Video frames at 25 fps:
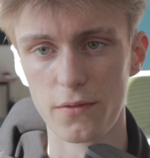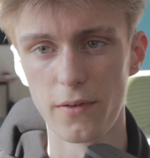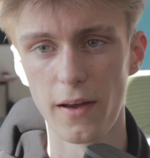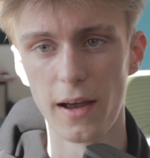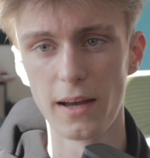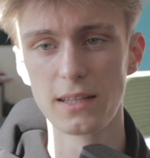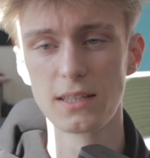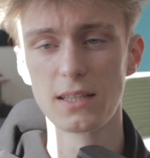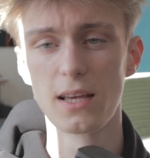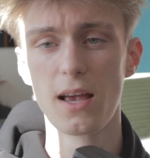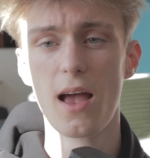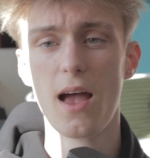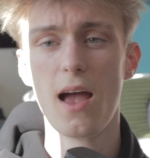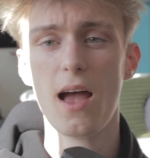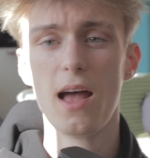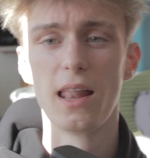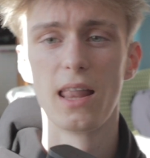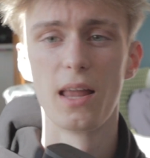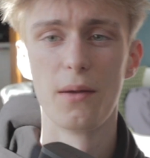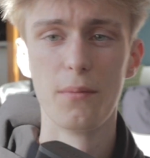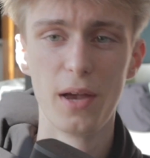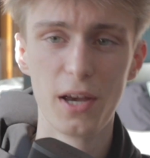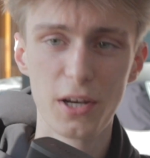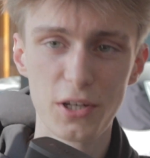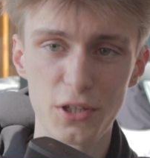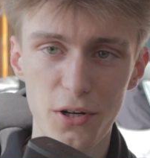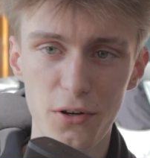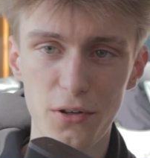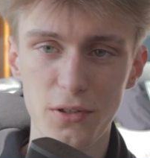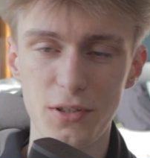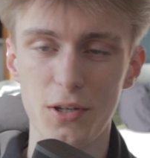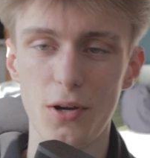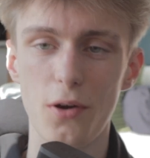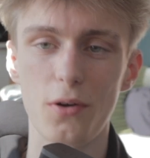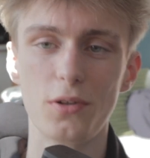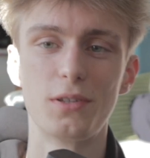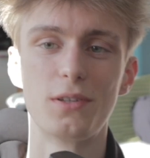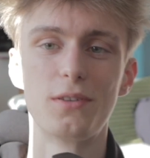Effects, then make sure
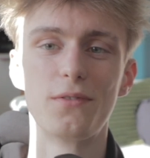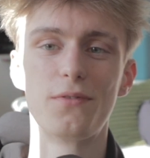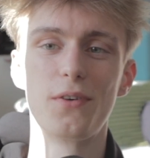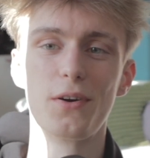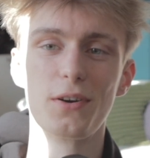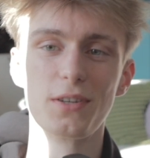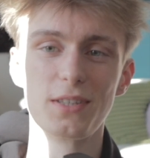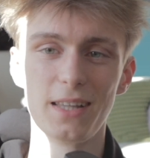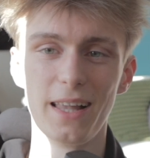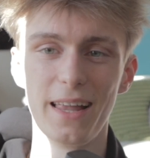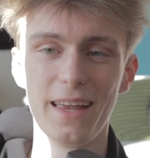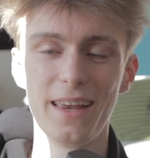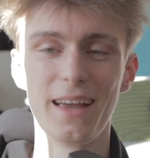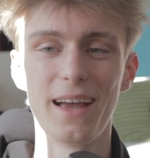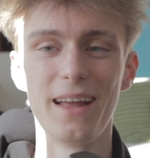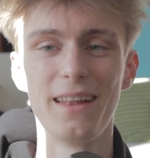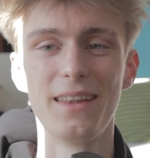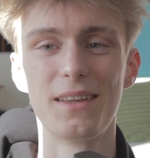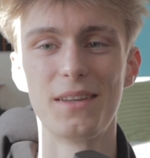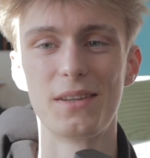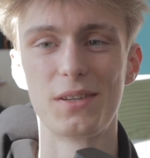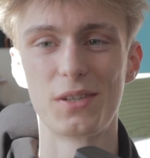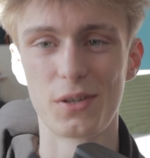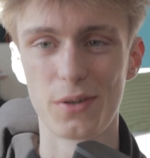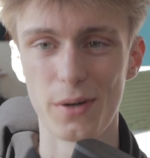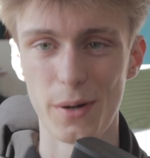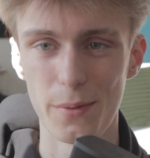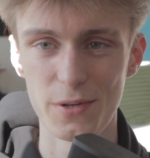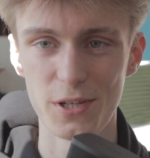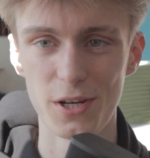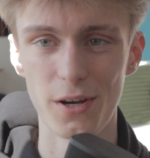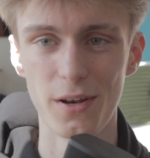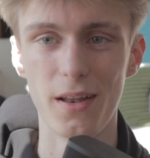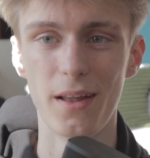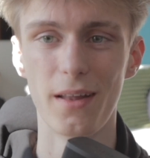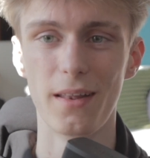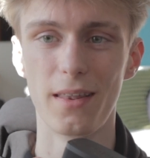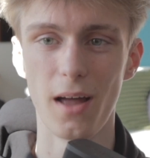to go to the first link in the
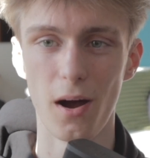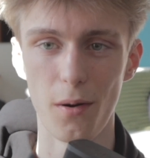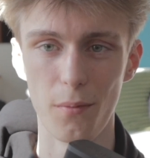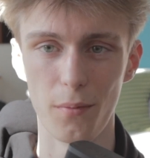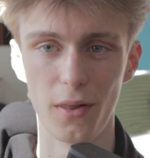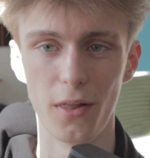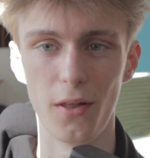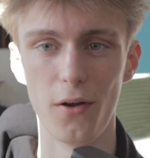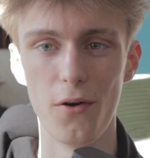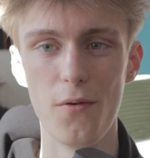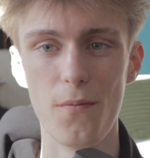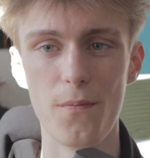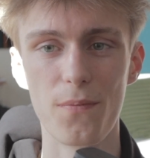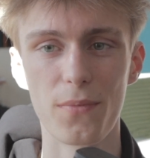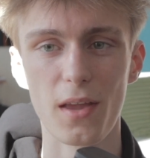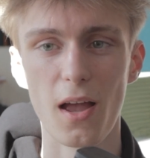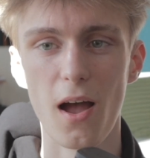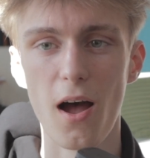description down below.